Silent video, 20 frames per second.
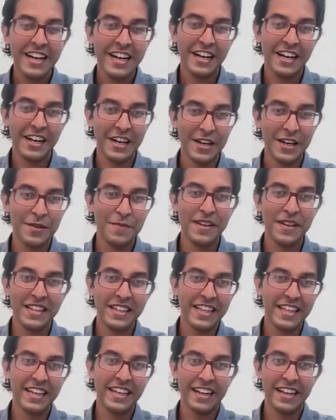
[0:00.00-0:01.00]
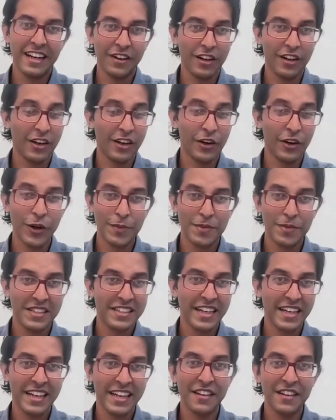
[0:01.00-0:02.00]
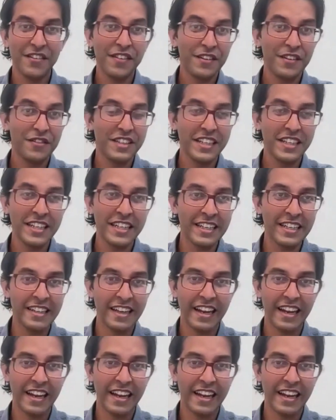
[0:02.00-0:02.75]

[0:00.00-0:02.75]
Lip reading: And then I'll go up to 10 to 15.